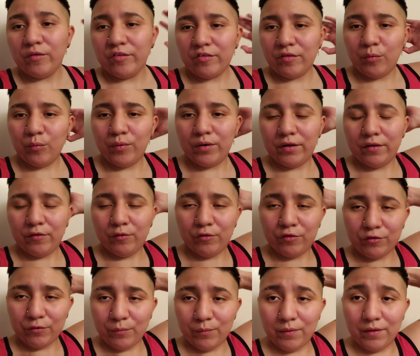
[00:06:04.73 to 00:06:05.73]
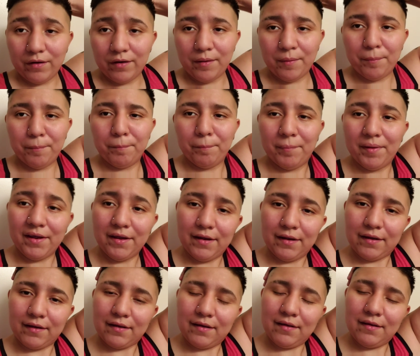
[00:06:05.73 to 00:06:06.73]
So what it do, squad? I'm
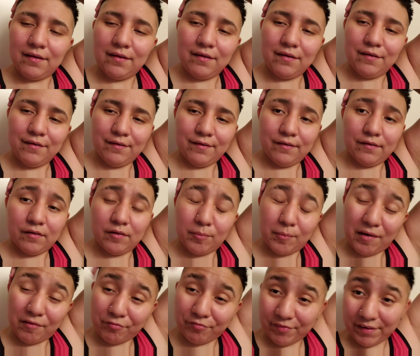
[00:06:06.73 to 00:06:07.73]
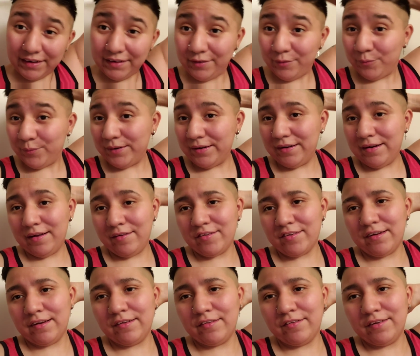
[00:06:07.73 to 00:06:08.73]
back. I finally went
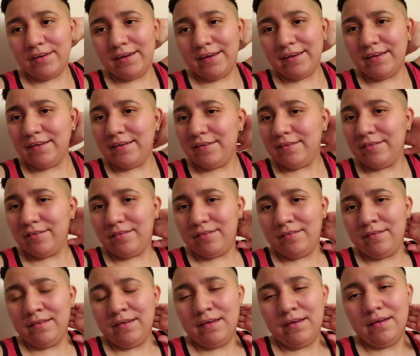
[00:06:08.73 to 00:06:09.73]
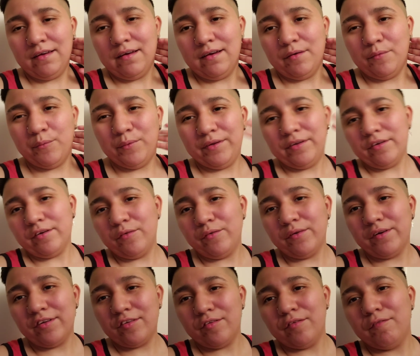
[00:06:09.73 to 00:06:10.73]
outside today. Went to go
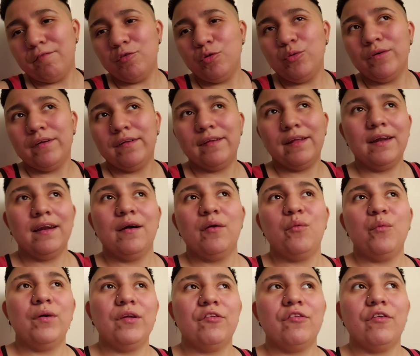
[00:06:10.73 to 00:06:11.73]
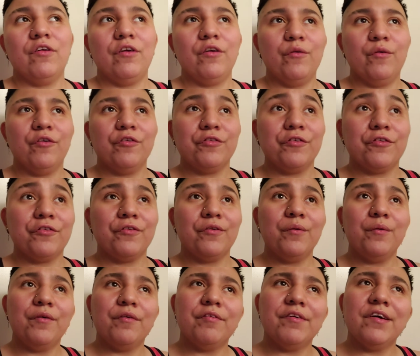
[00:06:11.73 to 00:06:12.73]
get some food, and then I went to the grocery
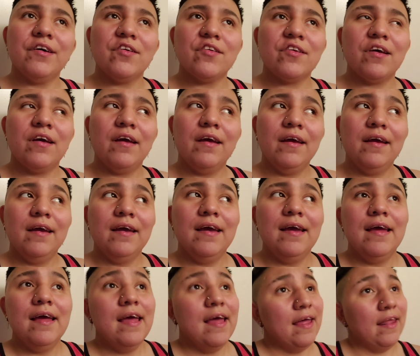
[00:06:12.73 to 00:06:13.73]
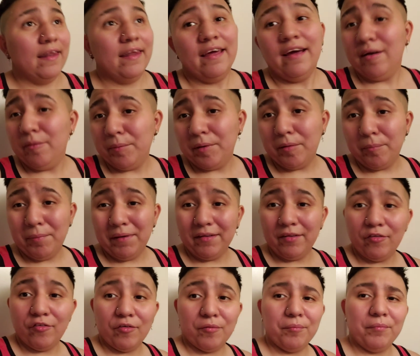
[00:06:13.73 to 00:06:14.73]
store real fast. And now I'm here
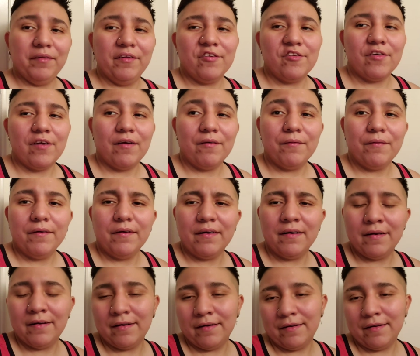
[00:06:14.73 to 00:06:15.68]
about to jump in the shower.